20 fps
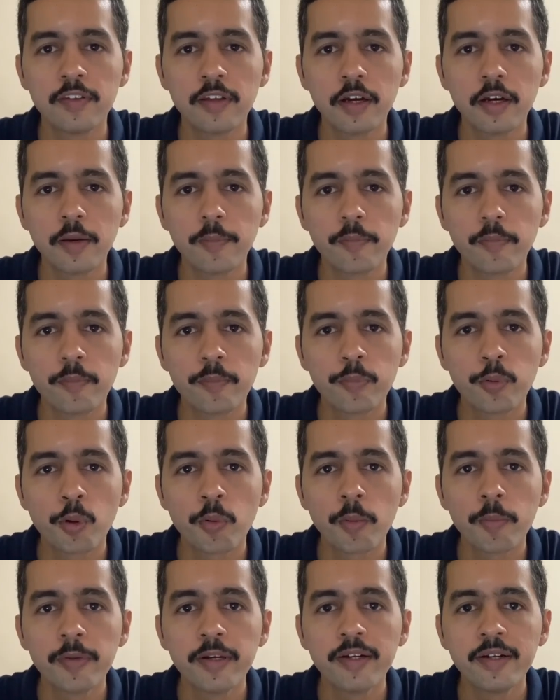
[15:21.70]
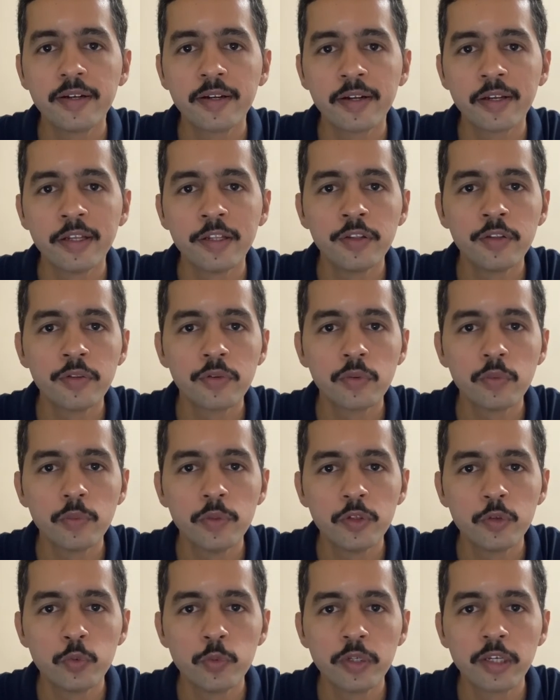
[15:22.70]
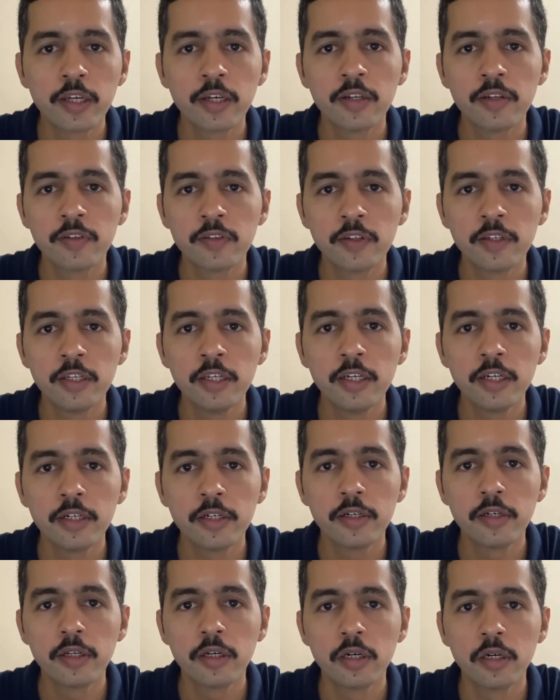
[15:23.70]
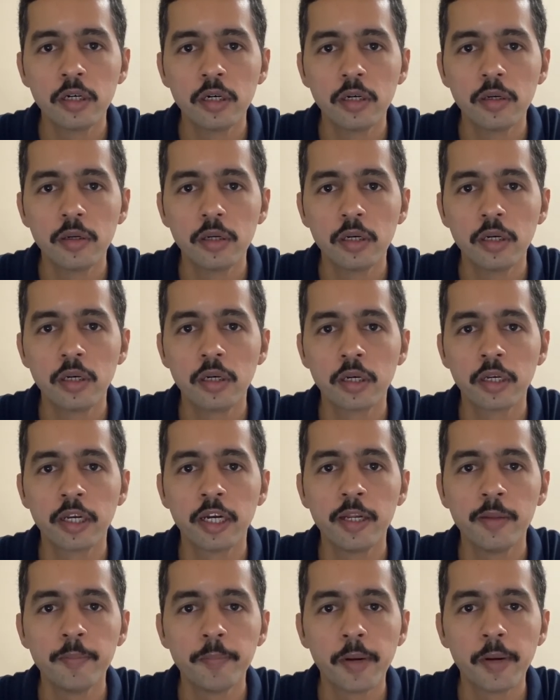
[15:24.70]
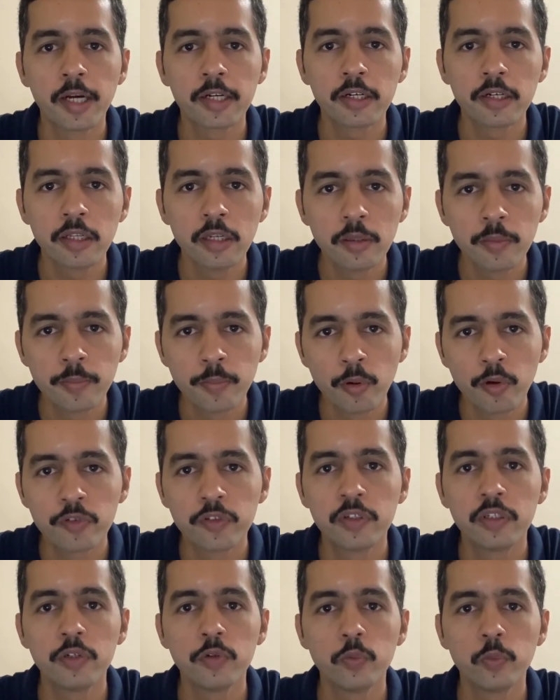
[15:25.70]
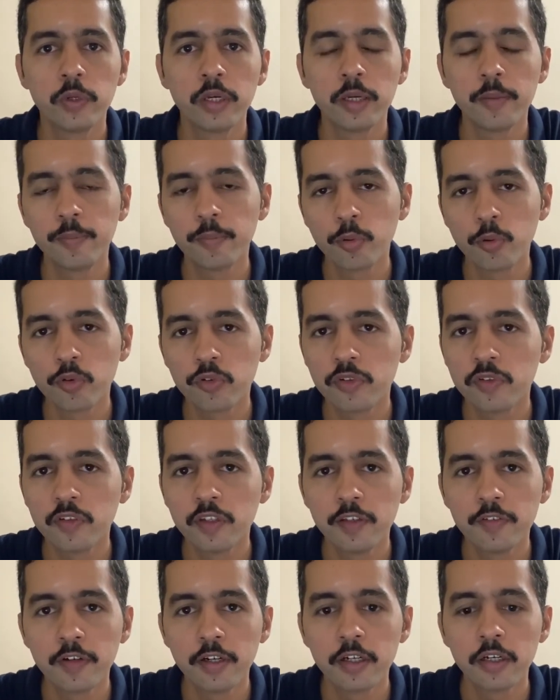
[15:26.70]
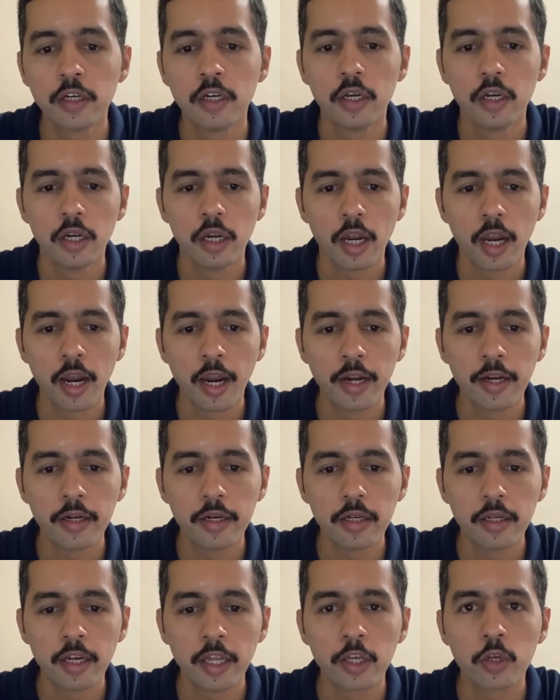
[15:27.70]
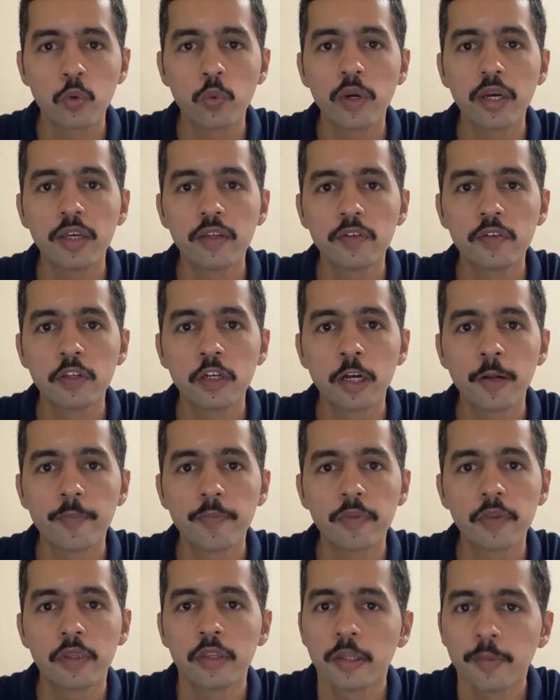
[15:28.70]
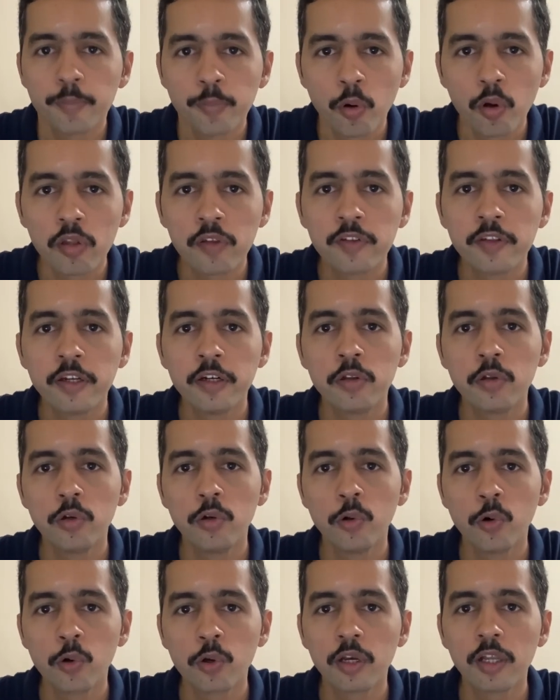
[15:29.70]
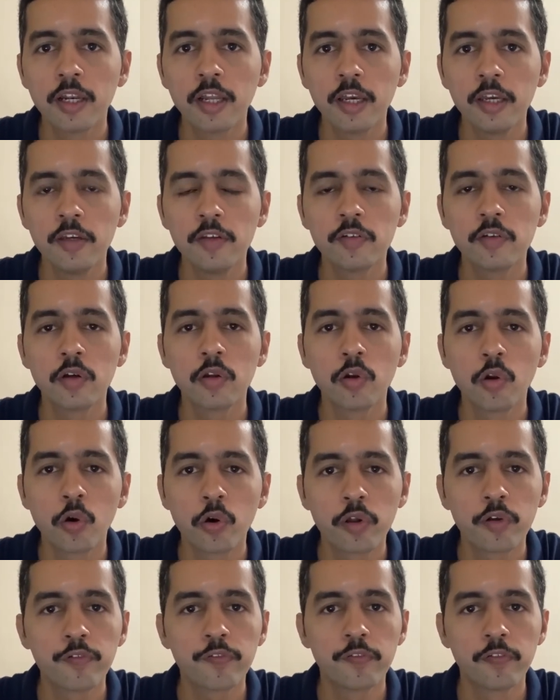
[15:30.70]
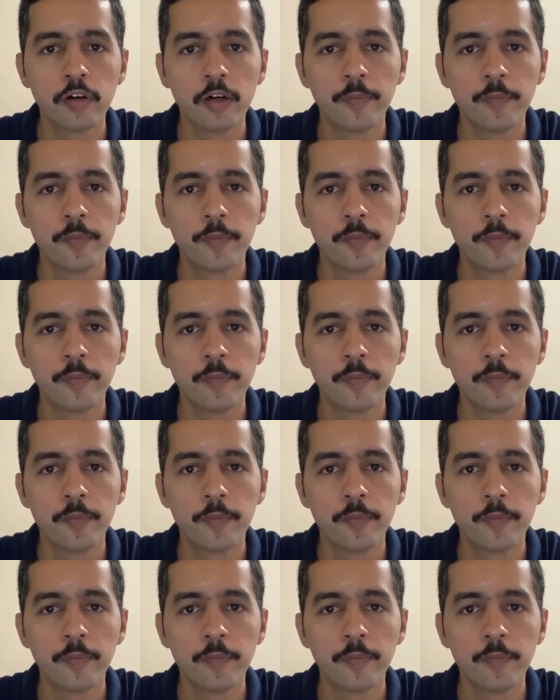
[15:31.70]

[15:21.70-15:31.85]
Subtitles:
are probably trends which we can see it get impacted in a positive way post this event. And likewise, the policy to localize a lot of